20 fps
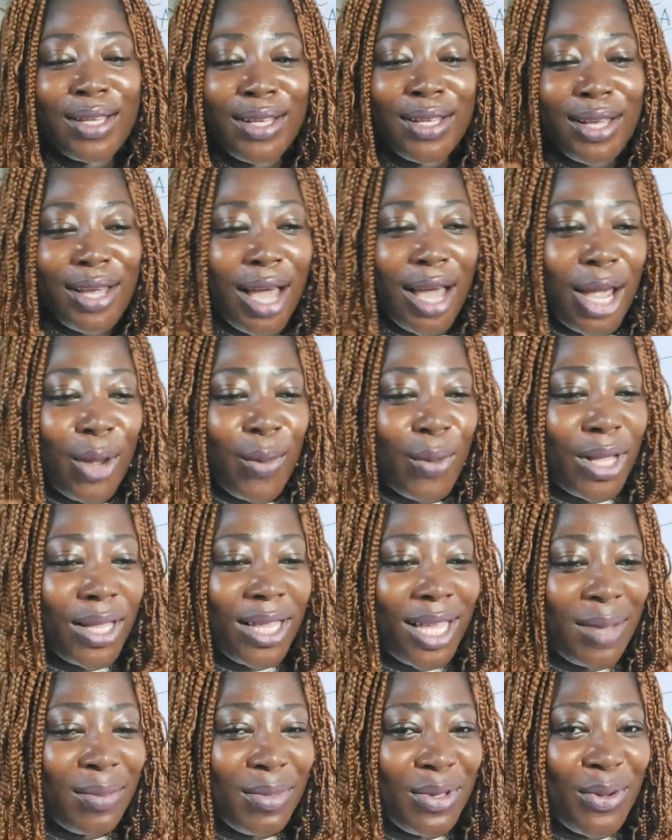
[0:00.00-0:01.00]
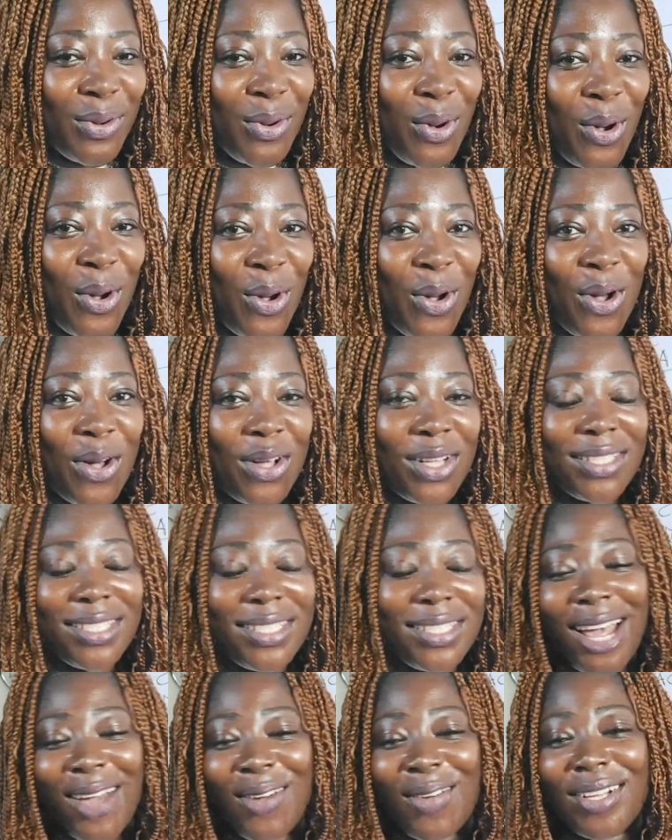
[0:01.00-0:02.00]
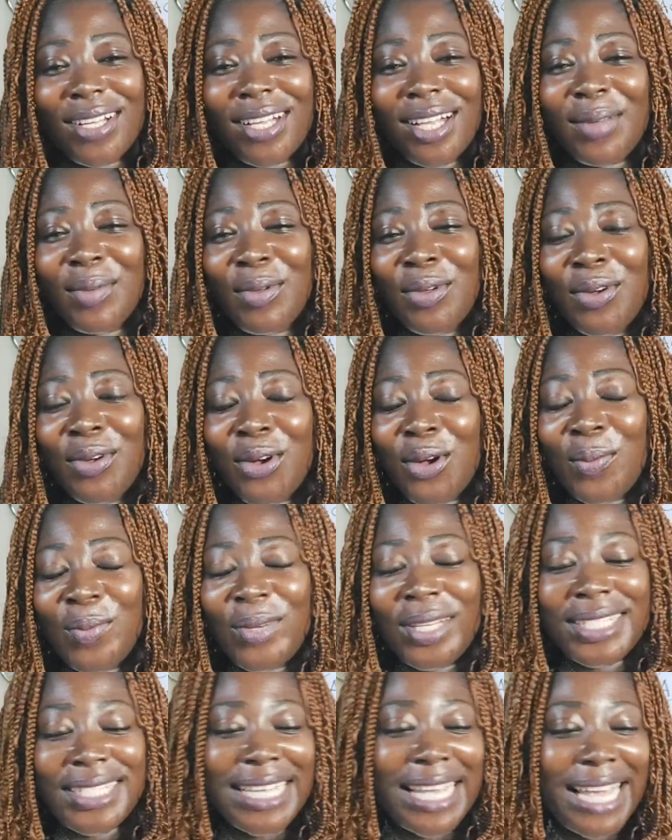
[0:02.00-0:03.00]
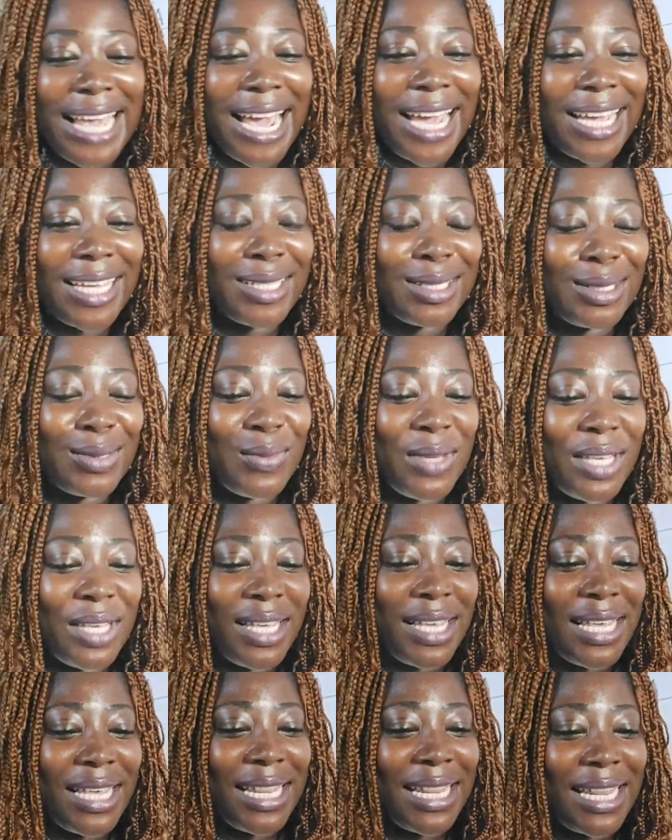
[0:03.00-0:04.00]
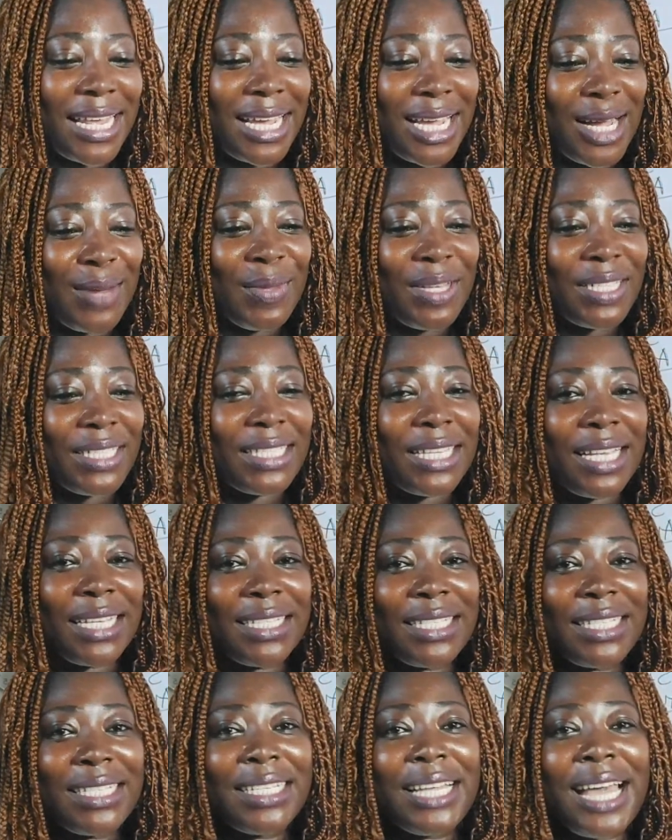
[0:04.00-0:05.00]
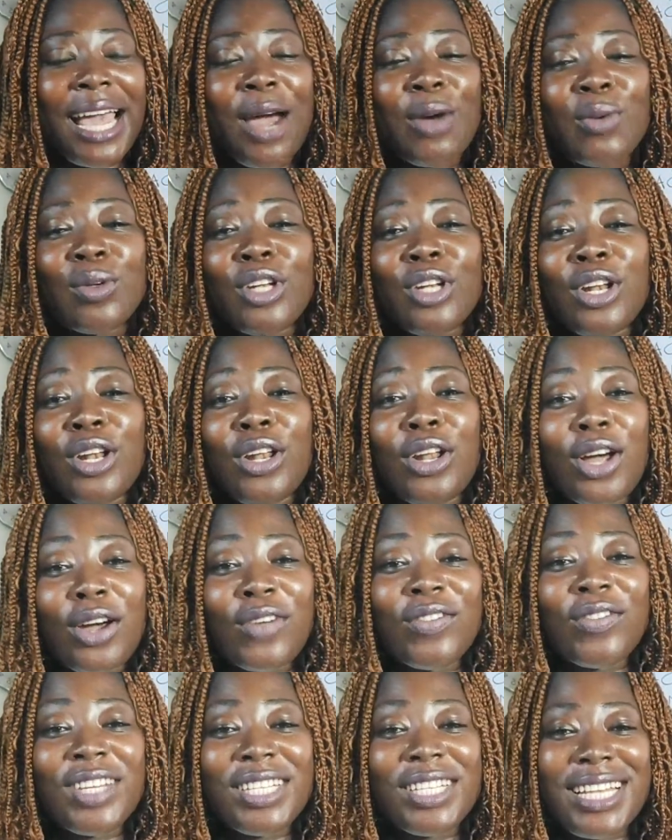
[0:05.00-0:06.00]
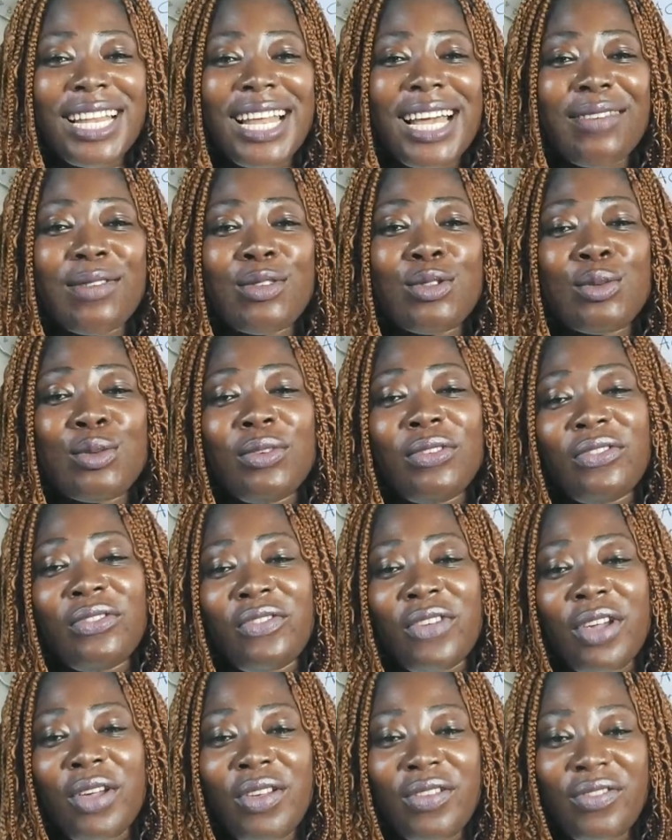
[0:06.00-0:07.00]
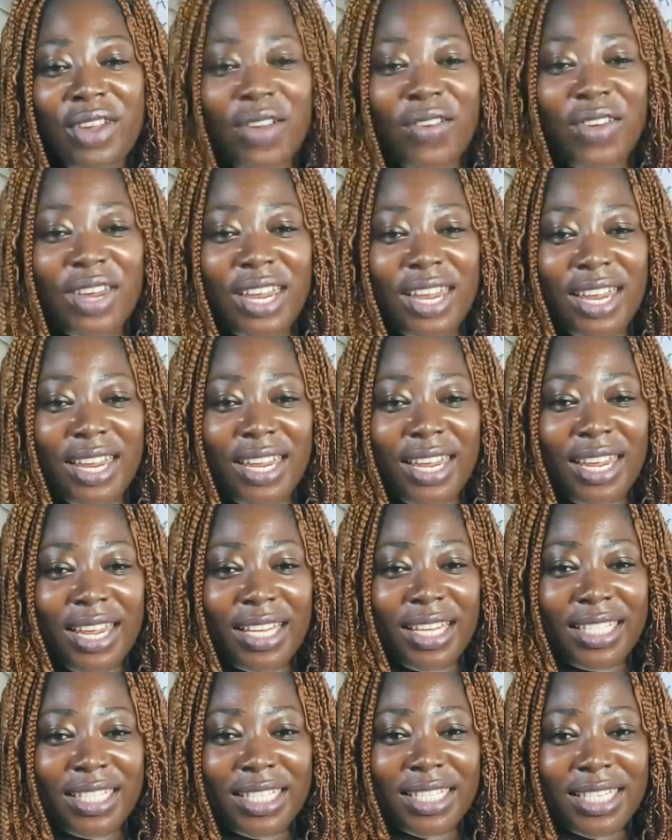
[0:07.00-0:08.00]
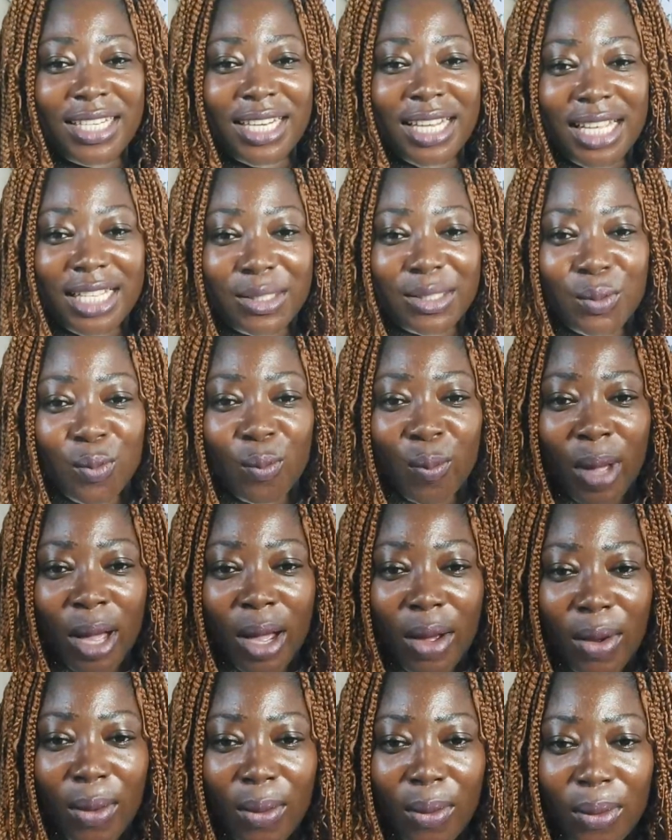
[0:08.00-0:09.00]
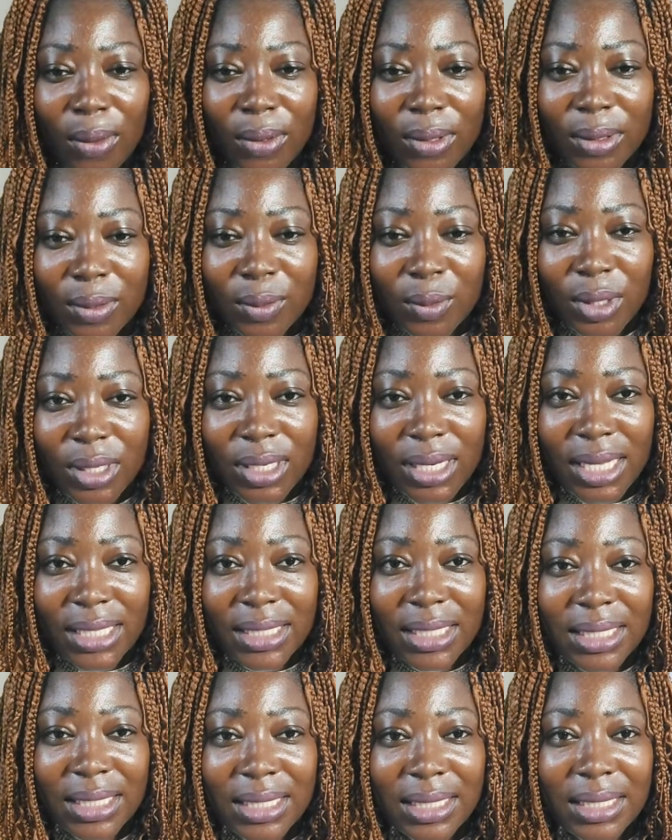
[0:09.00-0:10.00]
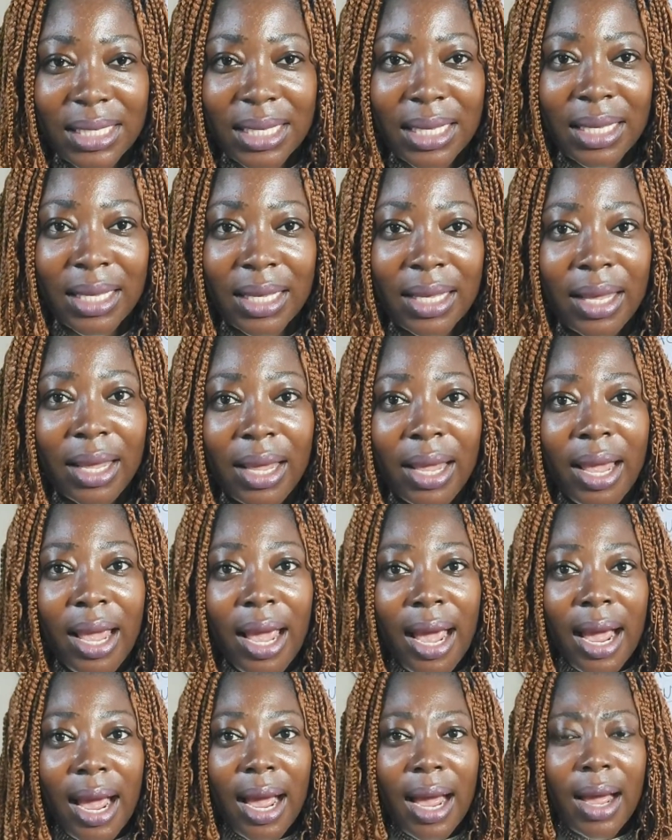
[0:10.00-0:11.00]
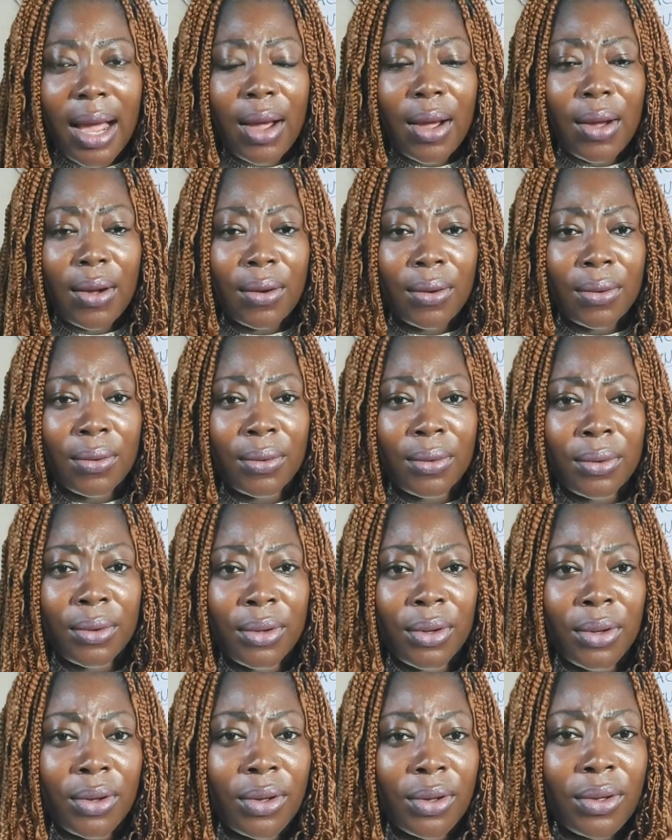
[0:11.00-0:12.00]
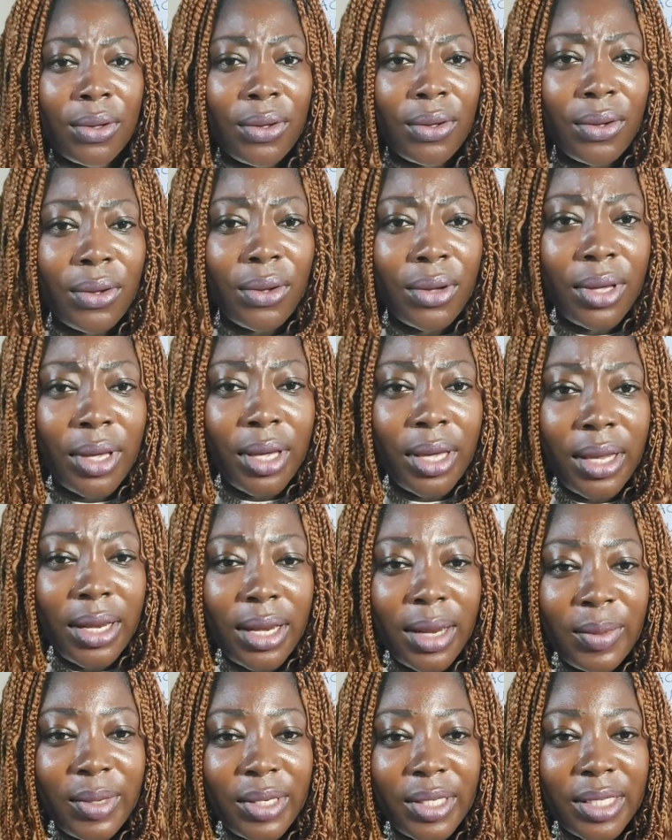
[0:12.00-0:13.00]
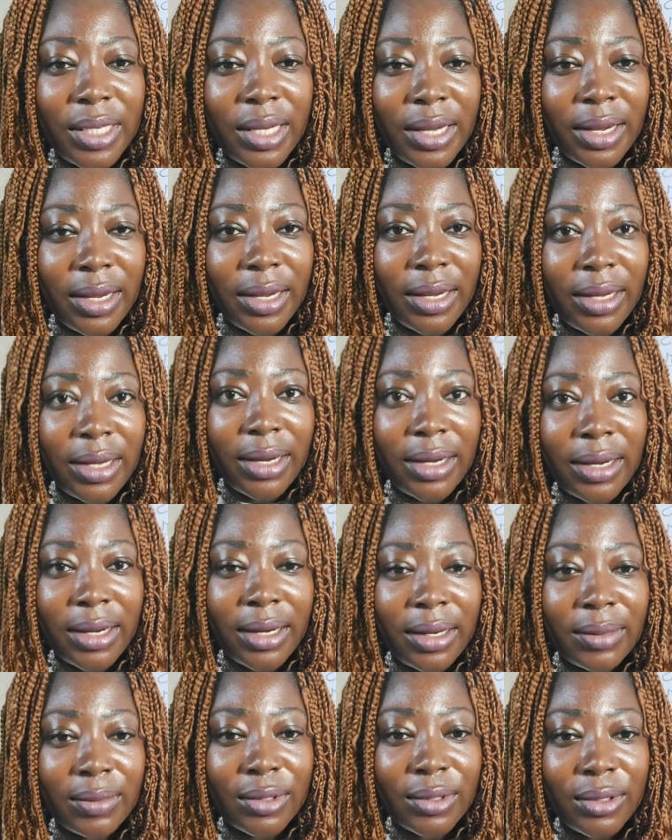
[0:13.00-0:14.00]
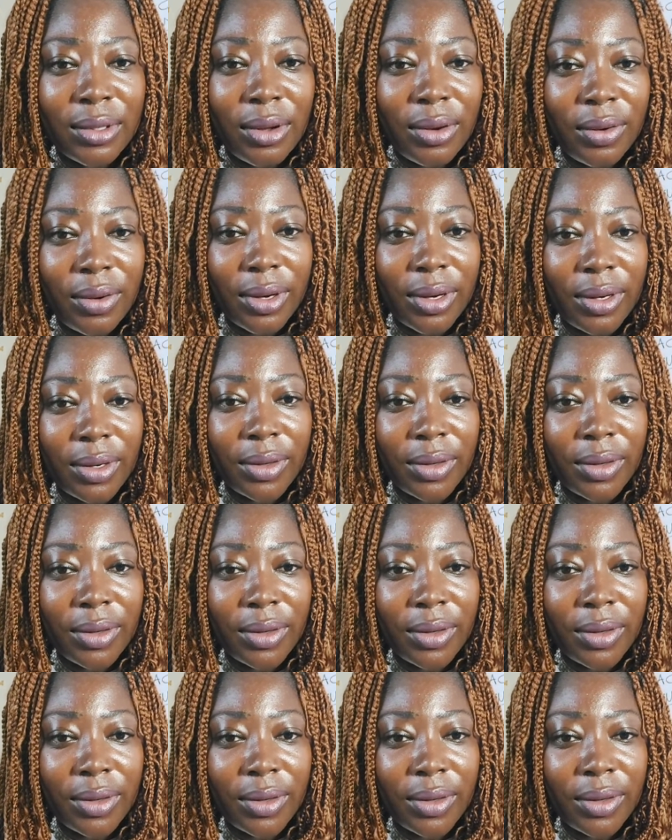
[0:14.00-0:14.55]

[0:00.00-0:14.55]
I welcome you all. Please say hi to me in the comment section. I would love this live to be very, very engaging. It's backwards. What does it say? Oh, okay. Let me check. I'm sorry.